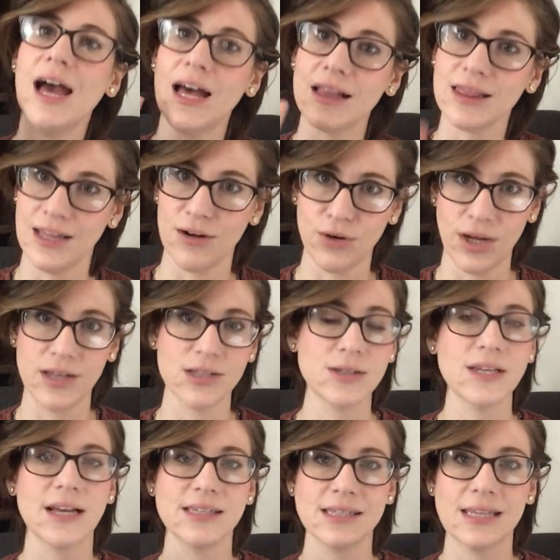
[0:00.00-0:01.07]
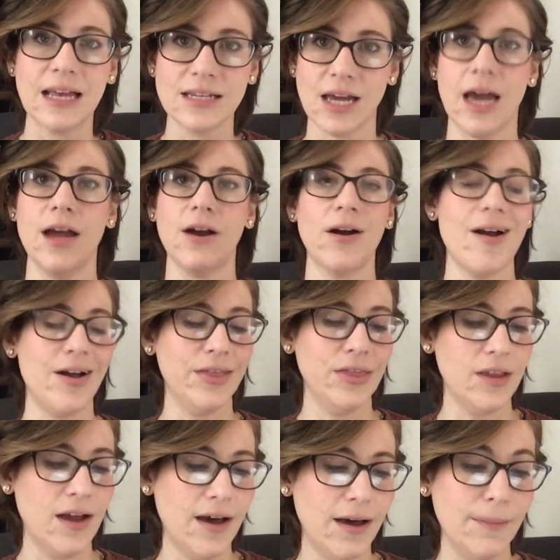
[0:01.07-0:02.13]
hilarious satire
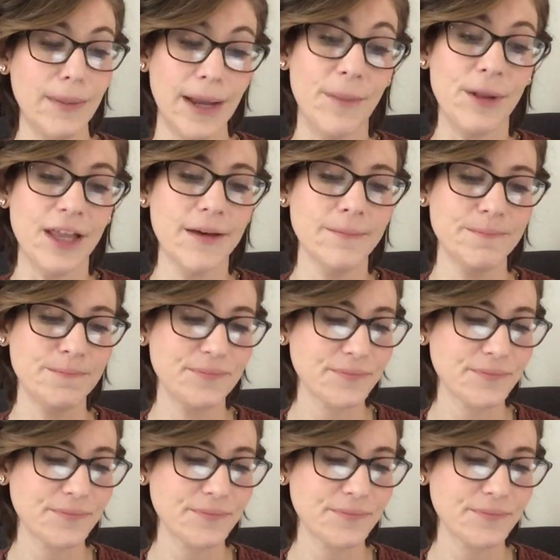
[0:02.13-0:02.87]
on uh, Pamela.